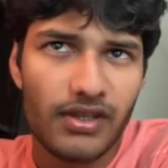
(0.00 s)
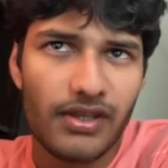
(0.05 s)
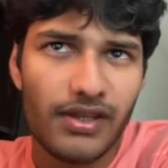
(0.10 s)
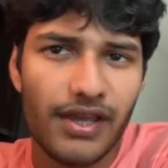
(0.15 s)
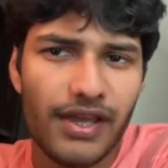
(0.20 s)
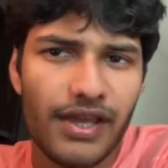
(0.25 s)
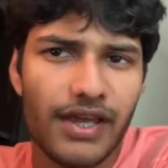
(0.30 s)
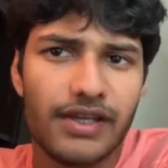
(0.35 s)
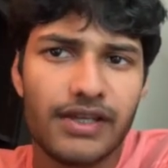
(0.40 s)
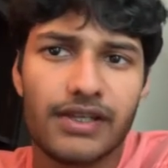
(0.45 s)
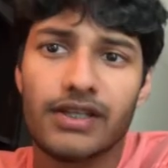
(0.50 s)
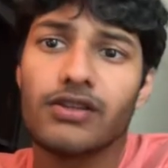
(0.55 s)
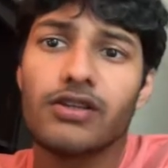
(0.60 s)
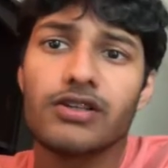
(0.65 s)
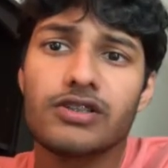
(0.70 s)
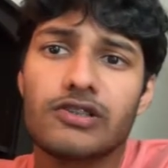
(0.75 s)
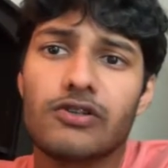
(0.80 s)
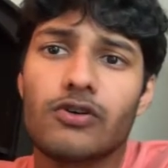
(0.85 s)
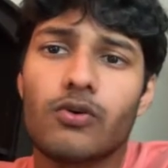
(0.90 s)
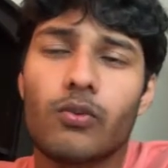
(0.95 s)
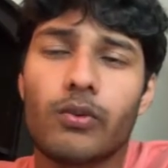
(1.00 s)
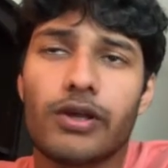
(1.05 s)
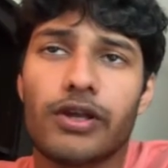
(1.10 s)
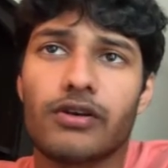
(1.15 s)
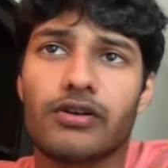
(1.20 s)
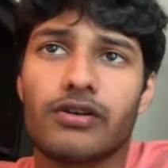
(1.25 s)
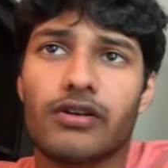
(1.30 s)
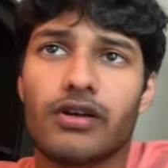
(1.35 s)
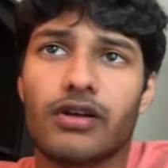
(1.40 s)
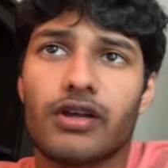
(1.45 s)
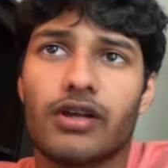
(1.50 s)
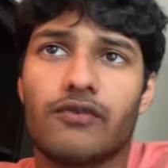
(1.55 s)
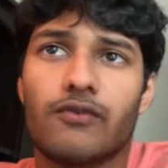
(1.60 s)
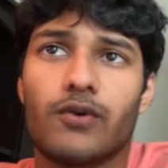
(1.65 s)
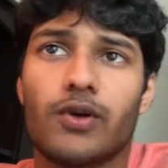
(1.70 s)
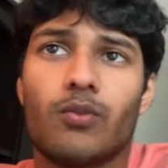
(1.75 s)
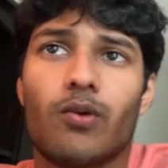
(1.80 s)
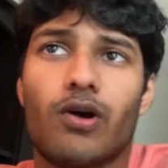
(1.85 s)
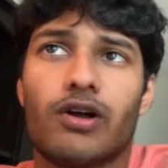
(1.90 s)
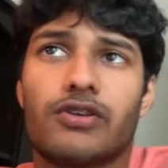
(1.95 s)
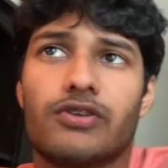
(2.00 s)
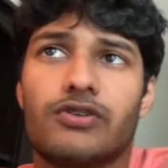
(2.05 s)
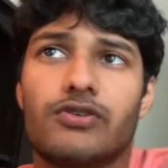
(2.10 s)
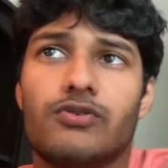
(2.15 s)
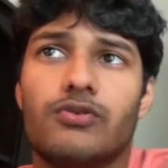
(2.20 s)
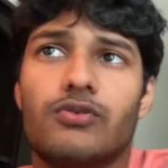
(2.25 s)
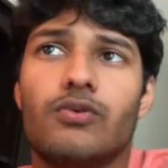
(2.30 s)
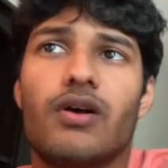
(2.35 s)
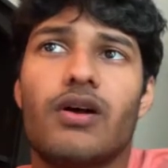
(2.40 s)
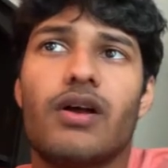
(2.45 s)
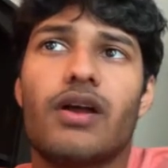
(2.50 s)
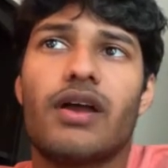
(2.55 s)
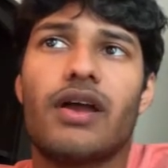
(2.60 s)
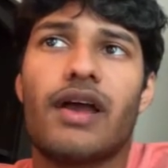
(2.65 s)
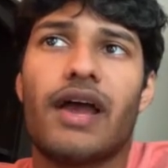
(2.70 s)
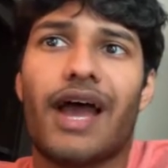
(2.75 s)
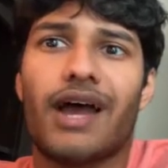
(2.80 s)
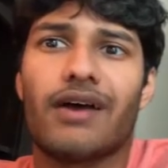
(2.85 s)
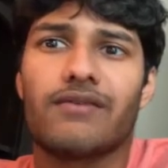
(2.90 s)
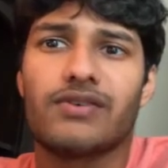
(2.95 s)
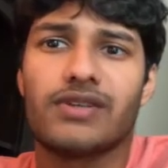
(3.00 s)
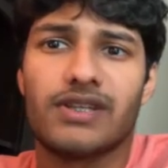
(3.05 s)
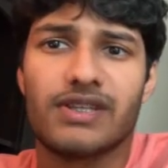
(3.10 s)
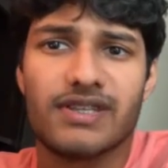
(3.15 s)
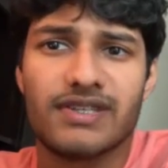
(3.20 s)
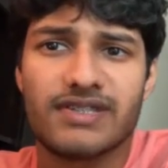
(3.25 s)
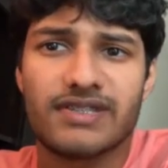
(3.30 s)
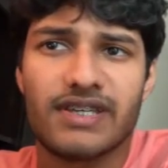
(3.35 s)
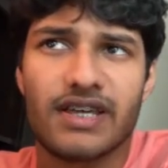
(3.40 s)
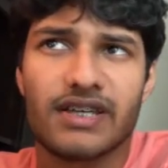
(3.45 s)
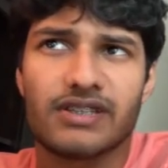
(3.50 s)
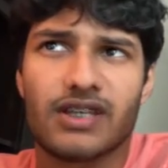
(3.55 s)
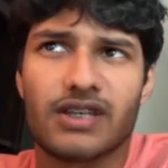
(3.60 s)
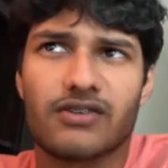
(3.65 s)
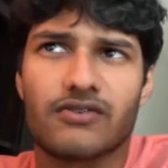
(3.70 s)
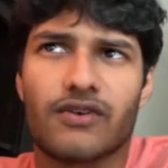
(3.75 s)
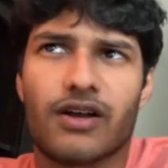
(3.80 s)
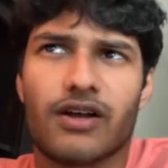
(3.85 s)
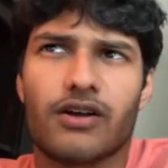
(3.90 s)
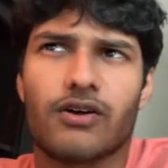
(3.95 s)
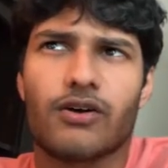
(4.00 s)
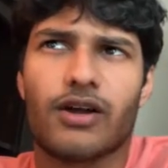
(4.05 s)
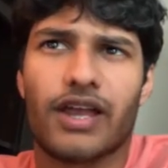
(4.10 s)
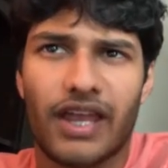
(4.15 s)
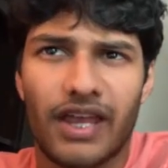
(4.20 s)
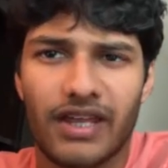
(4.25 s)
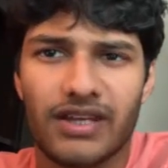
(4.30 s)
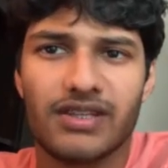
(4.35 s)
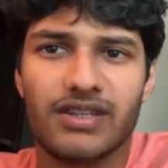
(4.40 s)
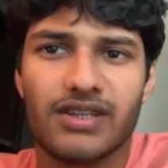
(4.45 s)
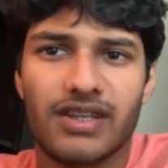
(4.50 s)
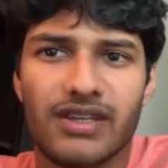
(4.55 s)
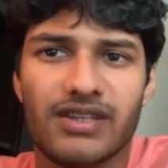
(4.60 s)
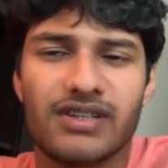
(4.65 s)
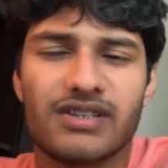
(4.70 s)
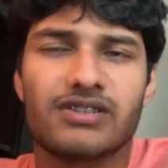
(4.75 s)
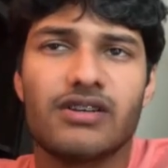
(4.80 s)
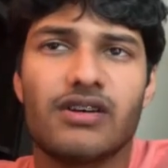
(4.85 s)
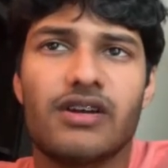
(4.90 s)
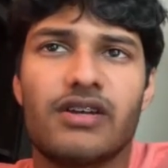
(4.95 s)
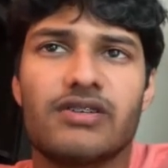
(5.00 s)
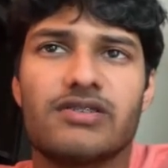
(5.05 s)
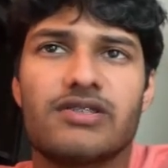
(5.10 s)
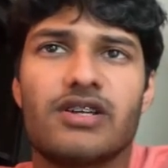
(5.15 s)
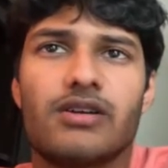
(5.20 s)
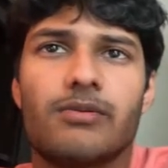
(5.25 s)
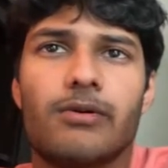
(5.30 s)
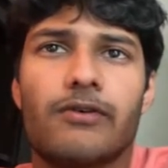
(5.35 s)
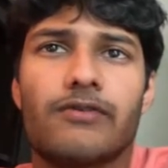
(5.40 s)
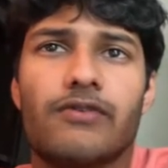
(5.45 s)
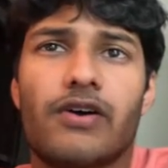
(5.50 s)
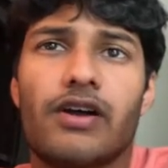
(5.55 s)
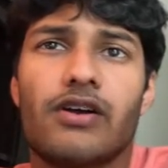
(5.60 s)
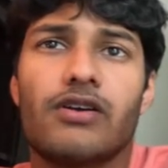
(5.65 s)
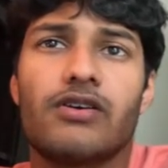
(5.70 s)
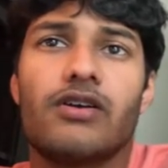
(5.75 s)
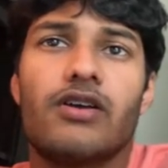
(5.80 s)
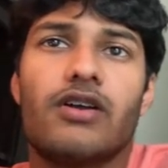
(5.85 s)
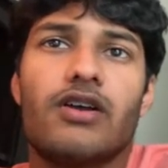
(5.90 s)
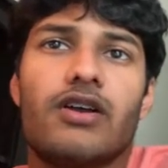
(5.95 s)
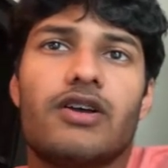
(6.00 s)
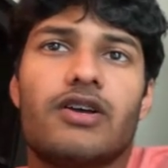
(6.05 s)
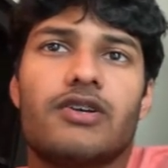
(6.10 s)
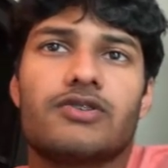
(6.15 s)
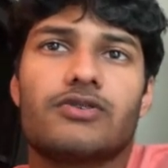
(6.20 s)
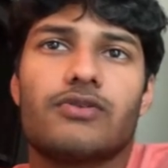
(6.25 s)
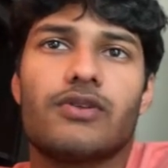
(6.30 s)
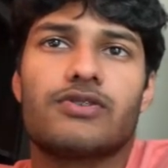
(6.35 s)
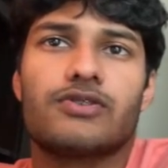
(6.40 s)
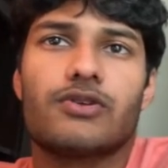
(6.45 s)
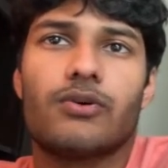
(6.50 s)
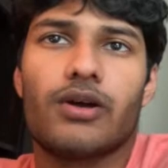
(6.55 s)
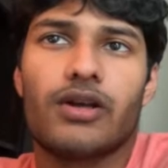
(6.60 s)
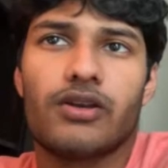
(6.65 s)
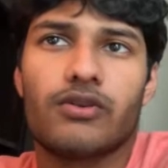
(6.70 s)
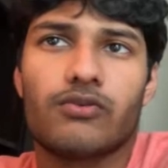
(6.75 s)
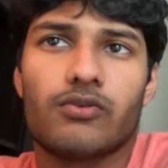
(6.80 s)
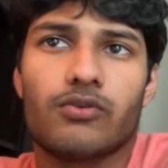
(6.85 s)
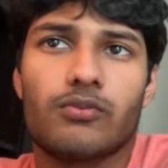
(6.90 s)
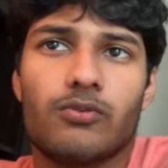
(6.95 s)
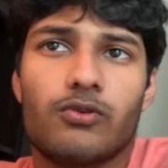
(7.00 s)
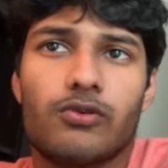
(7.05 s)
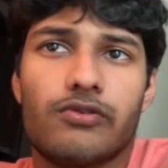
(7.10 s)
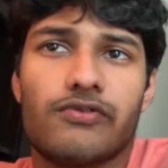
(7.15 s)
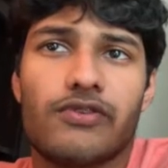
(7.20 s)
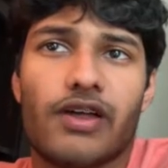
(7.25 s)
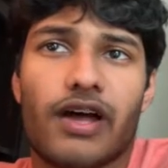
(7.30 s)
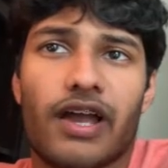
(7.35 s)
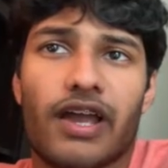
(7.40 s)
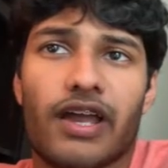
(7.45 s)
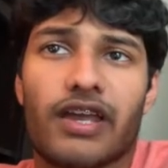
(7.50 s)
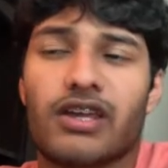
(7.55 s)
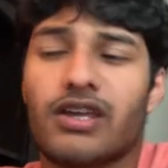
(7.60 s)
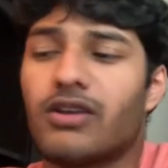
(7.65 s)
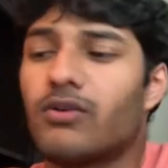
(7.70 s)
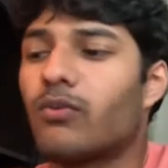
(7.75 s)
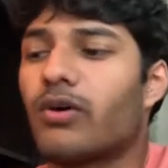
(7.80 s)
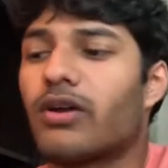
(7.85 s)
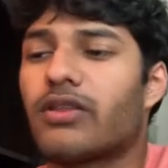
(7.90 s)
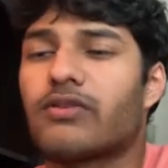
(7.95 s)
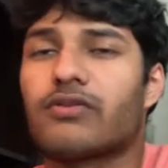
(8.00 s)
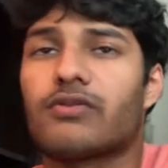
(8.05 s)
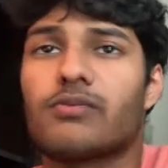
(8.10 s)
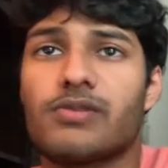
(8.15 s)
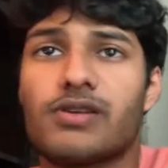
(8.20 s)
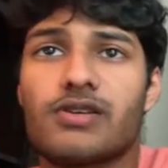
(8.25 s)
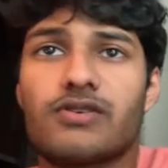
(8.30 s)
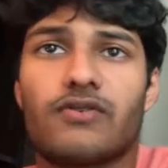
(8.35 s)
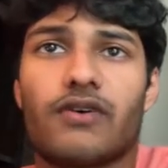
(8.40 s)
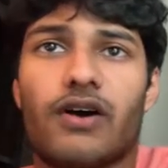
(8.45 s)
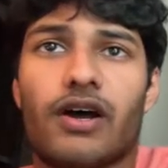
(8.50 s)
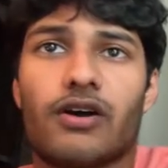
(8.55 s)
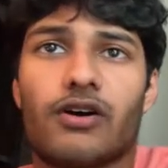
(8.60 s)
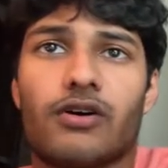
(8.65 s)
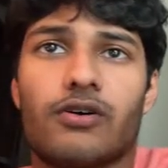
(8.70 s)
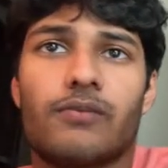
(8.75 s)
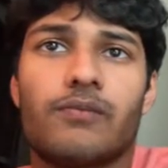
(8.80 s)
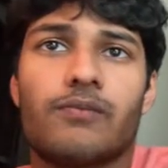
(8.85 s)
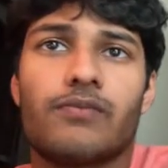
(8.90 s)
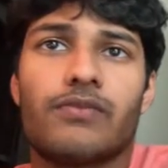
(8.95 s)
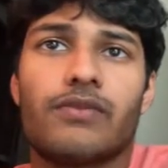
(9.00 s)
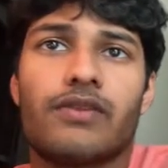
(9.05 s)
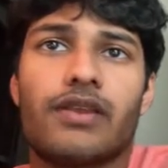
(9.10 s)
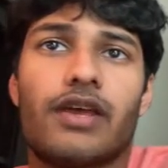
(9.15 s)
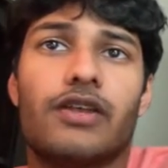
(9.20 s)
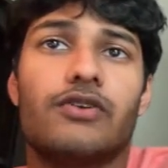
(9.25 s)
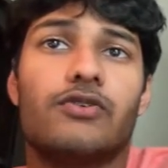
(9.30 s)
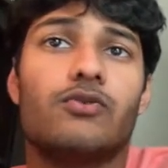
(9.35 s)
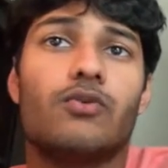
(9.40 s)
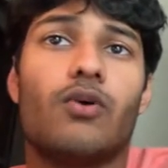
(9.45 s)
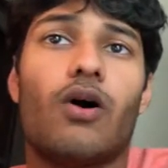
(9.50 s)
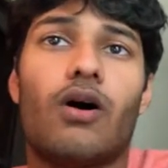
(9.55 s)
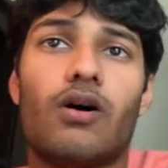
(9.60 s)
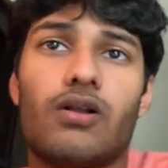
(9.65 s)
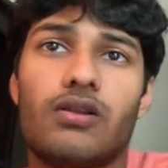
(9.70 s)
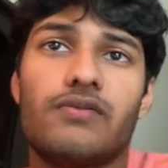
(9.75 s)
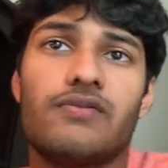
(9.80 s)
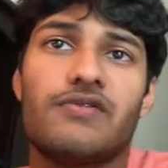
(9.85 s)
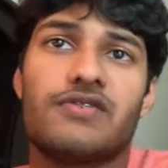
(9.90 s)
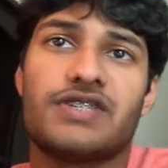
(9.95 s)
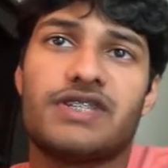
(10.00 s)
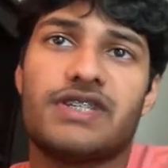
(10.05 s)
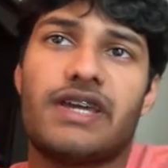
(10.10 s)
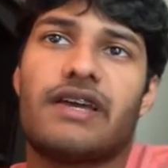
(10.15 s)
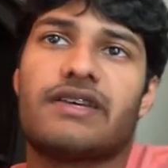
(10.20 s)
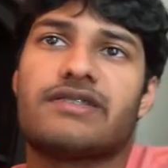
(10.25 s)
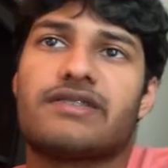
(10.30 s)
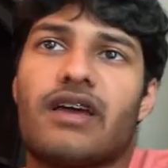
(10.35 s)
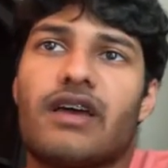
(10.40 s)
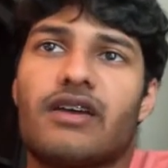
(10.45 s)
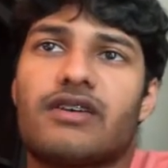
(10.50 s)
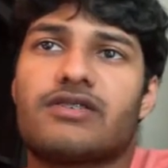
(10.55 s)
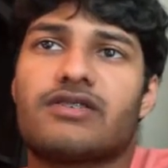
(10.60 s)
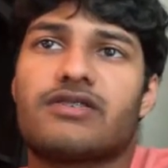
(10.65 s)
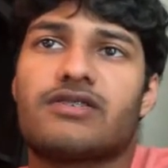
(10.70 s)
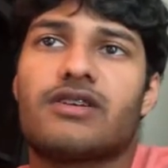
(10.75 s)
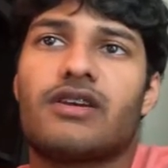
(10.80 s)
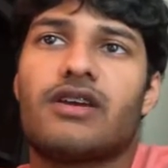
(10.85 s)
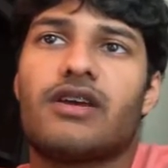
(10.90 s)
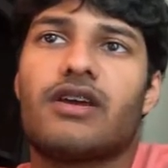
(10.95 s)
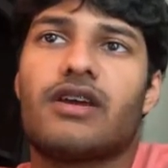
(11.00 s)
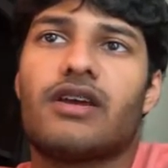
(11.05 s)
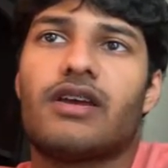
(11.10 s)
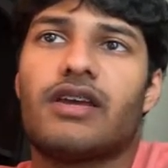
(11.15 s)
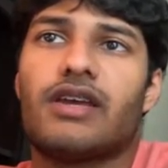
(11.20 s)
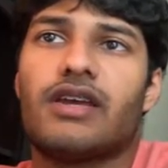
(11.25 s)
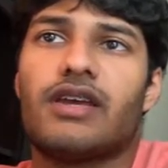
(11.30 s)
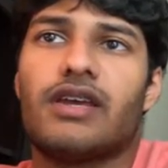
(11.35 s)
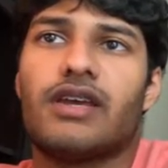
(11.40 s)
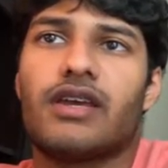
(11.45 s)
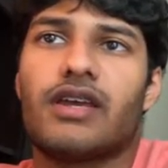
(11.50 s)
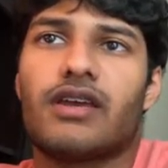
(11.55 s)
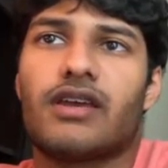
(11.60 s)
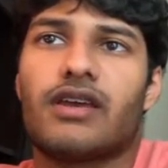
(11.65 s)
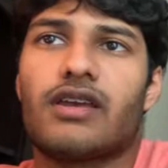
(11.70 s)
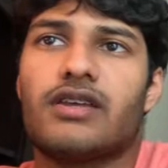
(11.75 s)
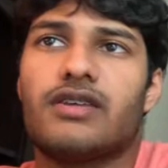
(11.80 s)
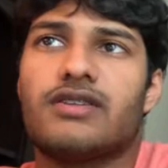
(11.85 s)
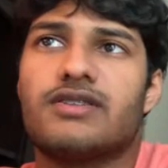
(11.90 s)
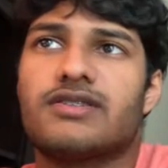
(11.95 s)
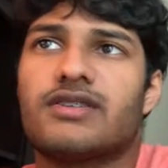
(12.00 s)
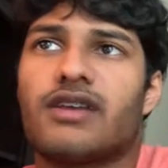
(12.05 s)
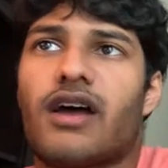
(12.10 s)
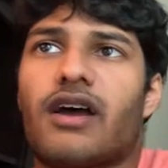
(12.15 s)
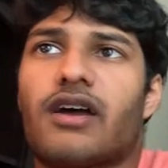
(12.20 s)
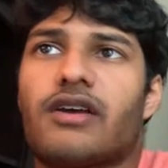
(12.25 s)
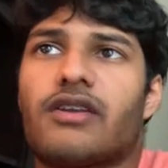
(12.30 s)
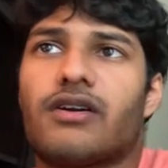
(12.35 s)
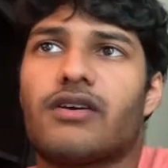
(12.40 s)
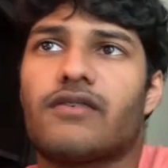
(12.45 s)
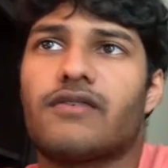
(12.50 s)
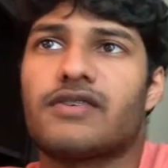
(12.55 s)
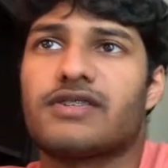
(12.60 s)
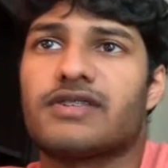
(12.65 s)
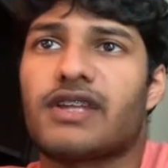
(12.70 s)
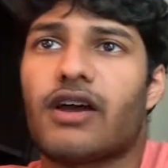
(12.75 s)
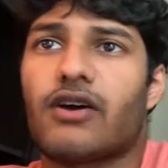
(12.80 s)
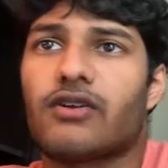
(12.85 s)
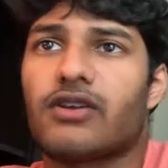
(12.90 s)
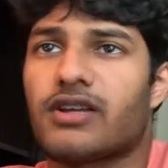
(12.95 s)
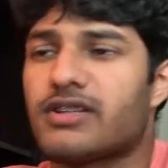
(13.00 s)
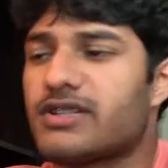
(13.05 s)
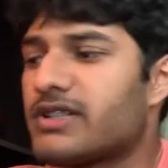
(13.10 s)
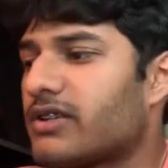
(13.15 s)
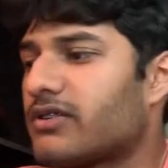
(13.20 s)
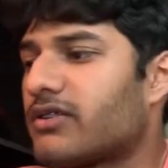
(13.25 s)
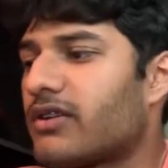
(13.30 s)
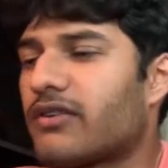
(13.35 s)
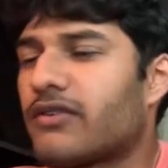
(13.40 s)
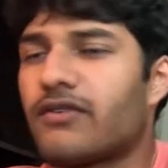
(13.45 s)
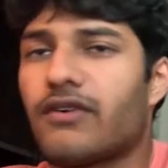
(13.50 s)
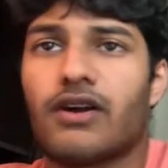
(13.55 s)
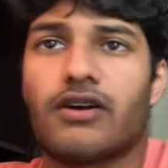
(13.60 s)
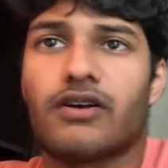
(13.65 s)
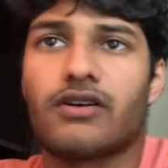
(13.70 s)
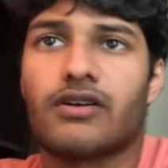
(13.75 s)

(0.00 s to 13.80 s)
And it looks a little weird if we want to have it in the CSS file and in the index.html file. So let's go ahead and remove the height and width from this file and do all of the CSS inside of the style.css file.